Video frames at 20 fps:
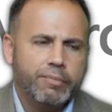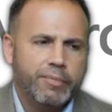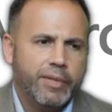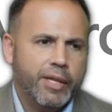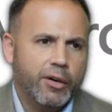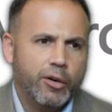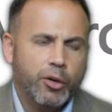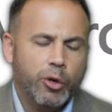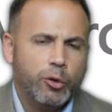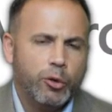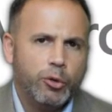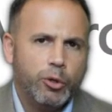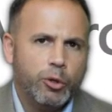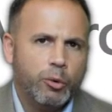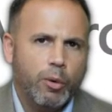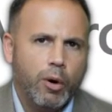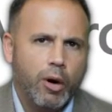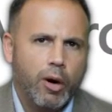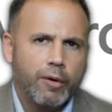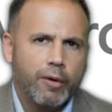They don't know who
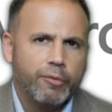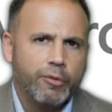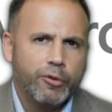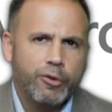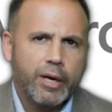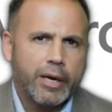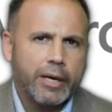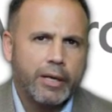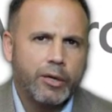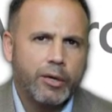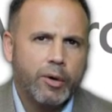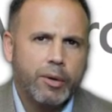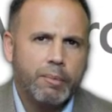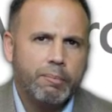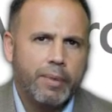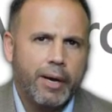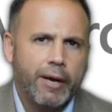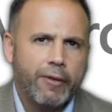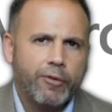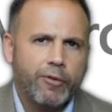you are. They're not going to go ahead and
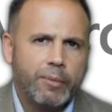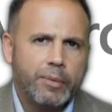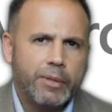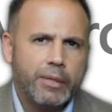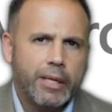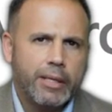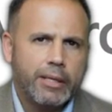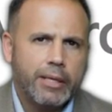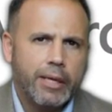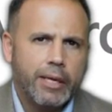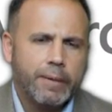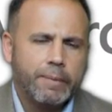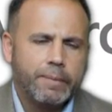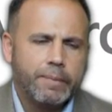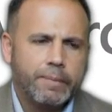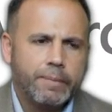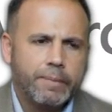buy from you that day.